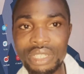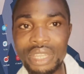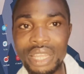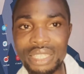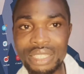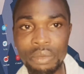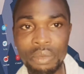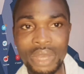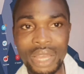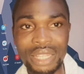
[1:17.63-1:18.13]

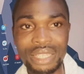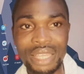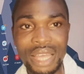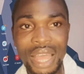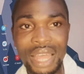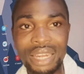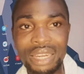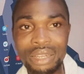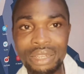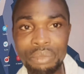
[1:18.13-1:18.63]
their SIM card
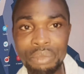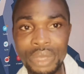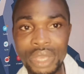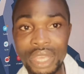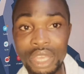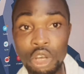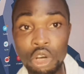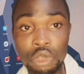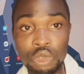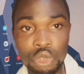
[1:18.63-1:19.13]
and be
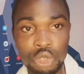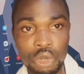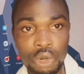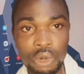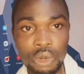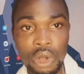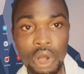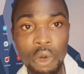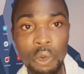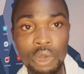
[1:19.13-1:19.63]
in
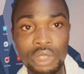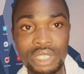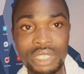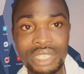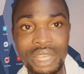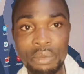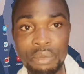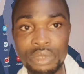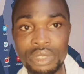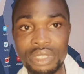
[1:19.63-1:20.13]
control of what
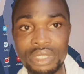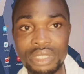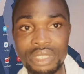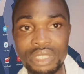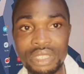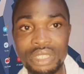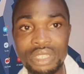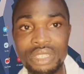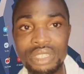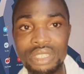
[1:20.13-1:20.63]
is happening
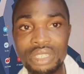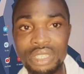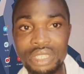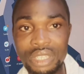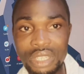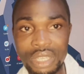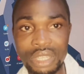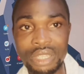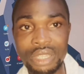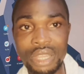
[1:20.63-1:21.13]

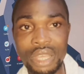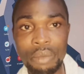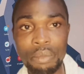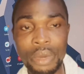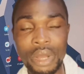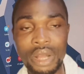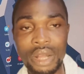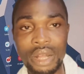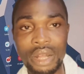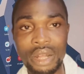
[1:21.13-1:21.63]
in their
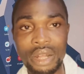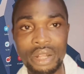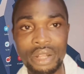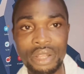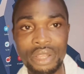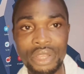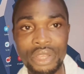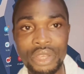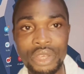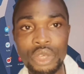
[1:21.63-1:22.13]
bank.
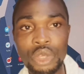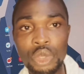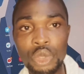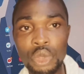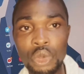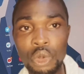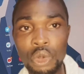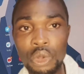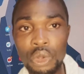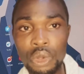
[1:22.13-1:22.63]

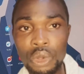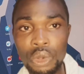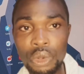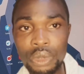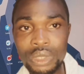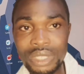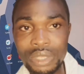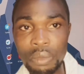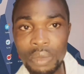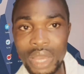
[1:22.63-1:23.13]
Your
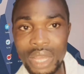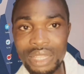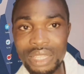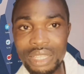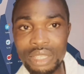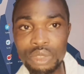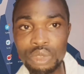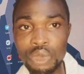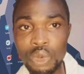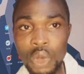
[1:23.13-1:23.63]
SIM card
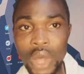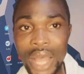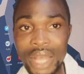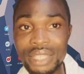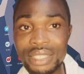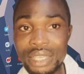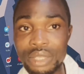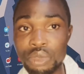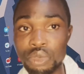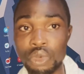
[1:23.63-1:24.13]
is your
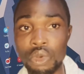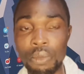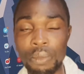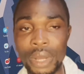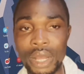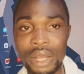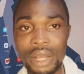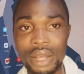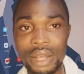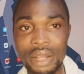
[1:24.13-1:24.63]
access to your
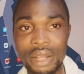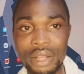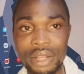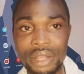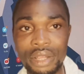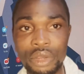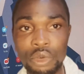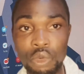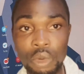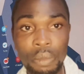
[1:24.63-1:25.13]
bank.
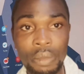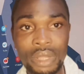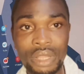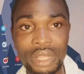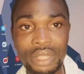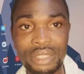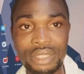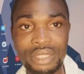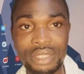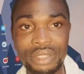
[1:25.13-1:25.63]
Remember
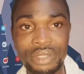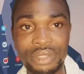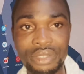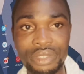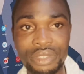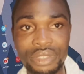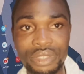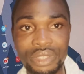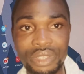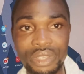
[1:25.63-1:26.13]
that.
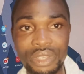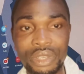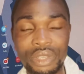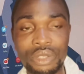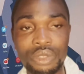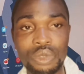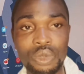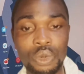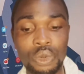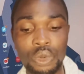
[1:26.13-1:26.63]

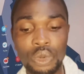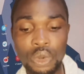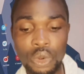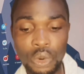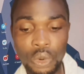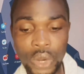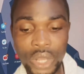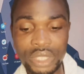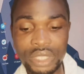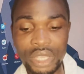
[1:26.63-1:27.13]
So
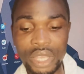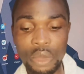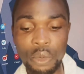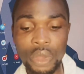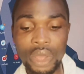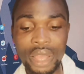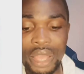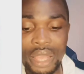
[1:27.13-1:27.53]
right here, we